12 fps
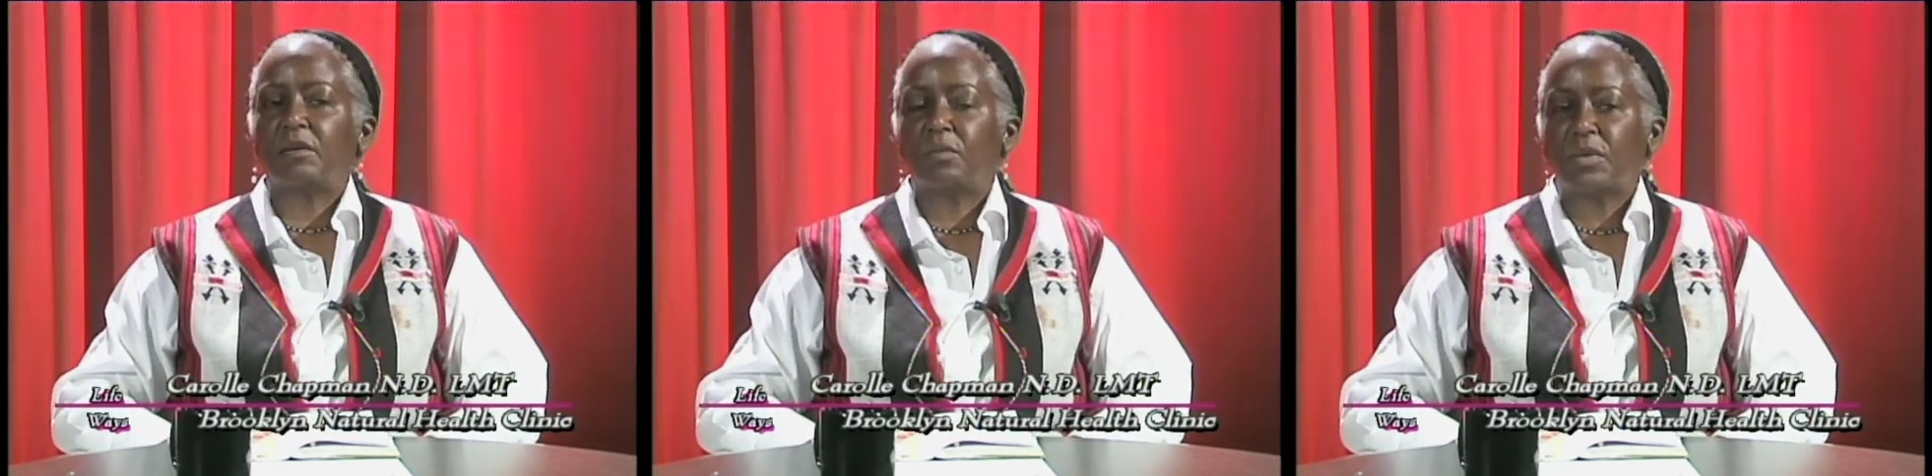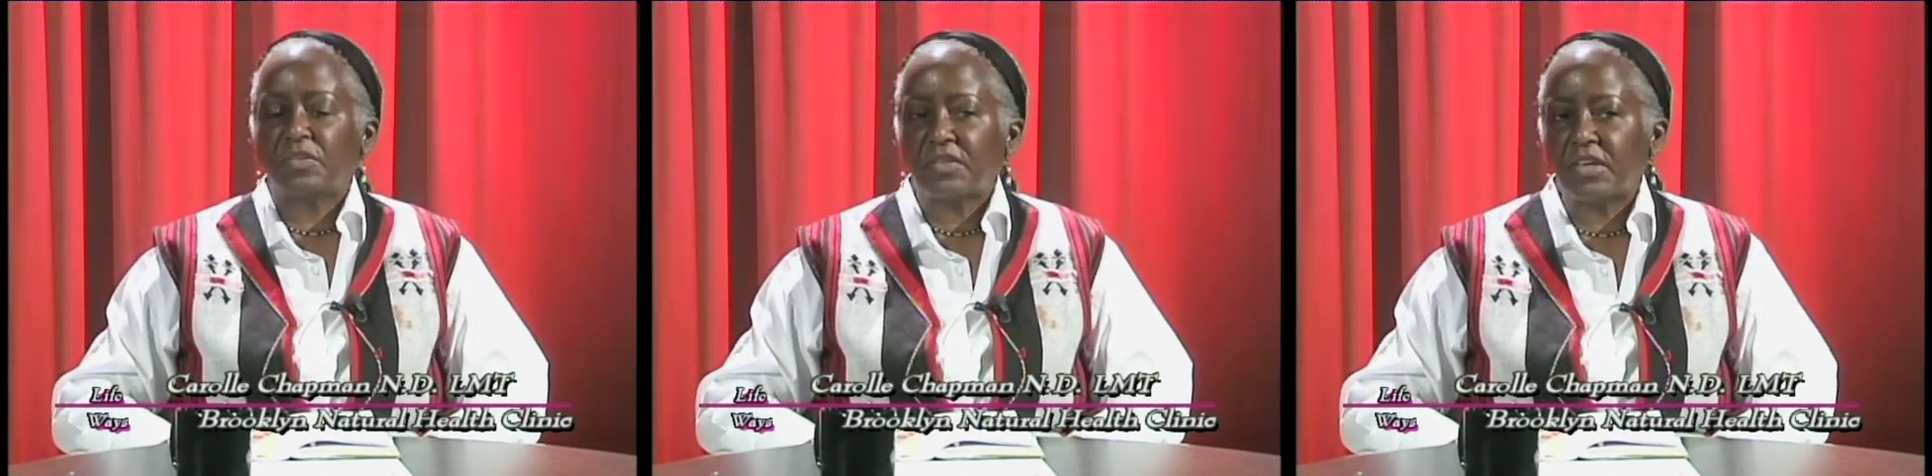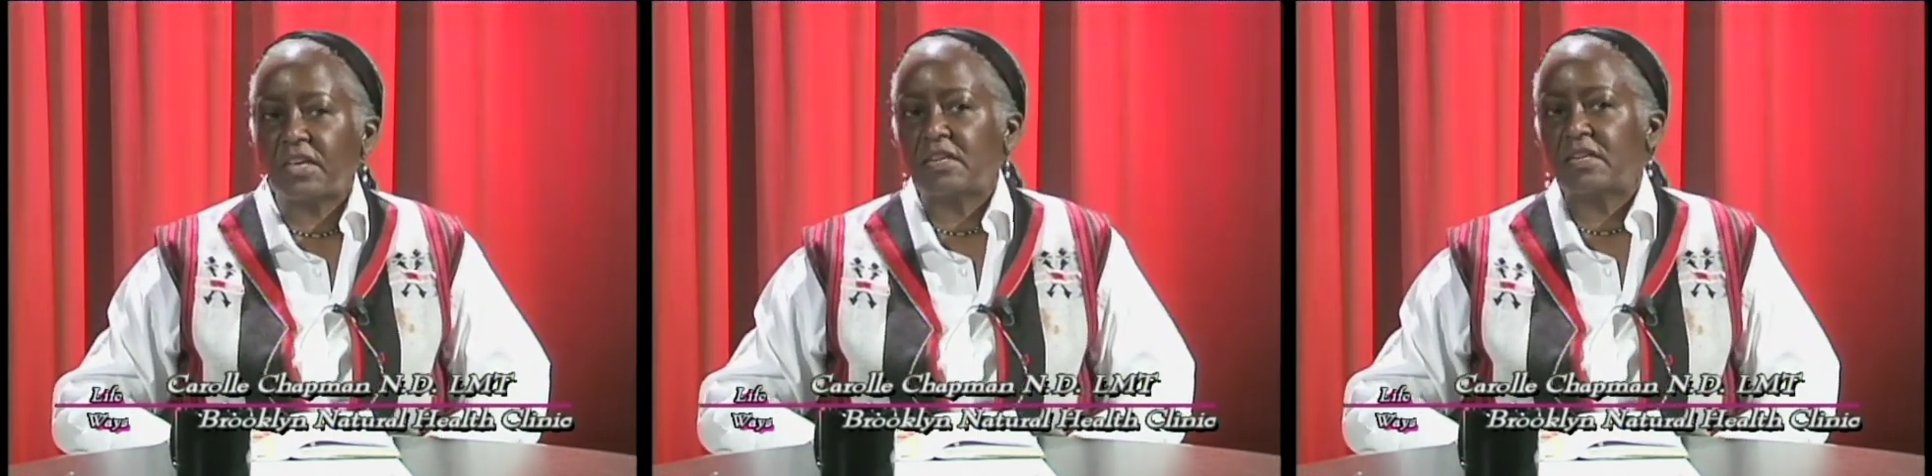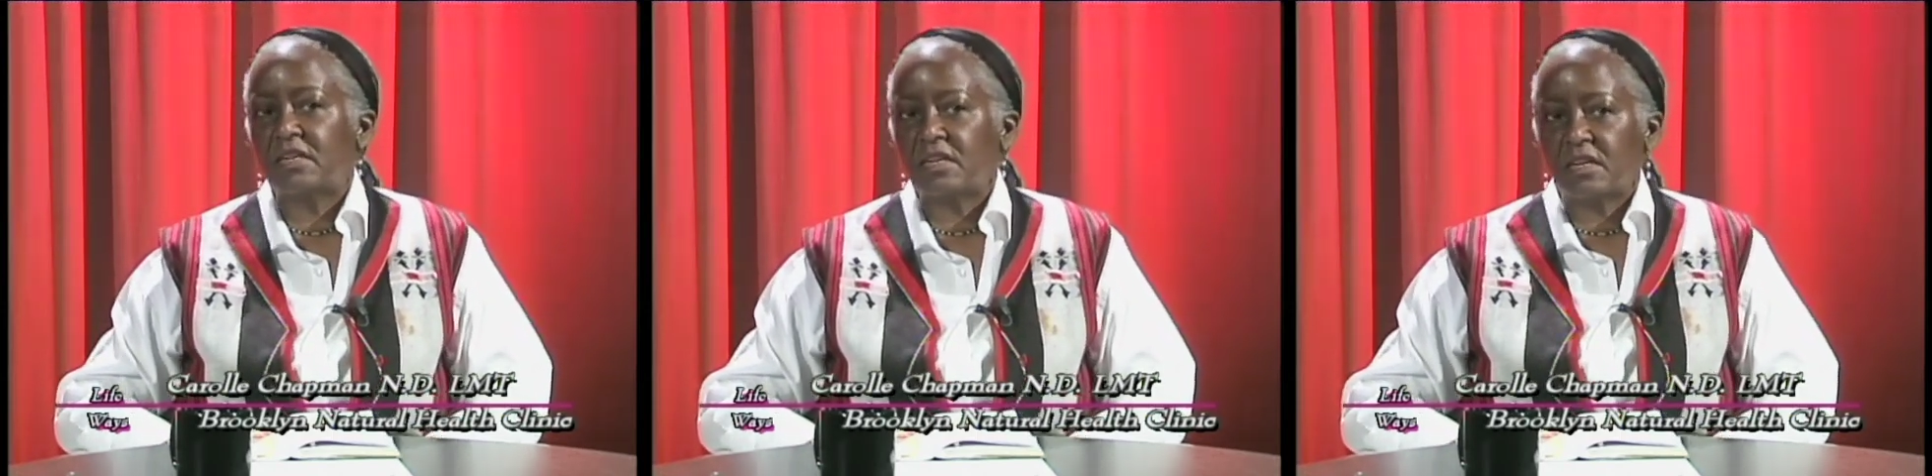
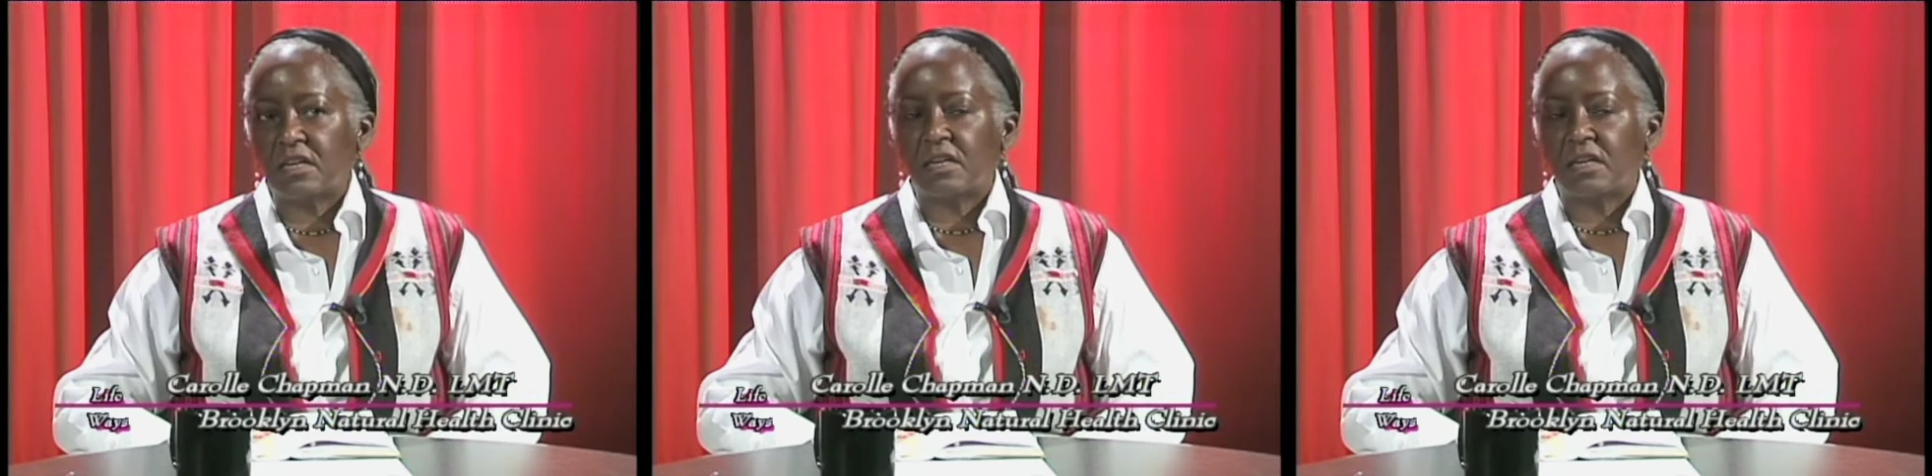within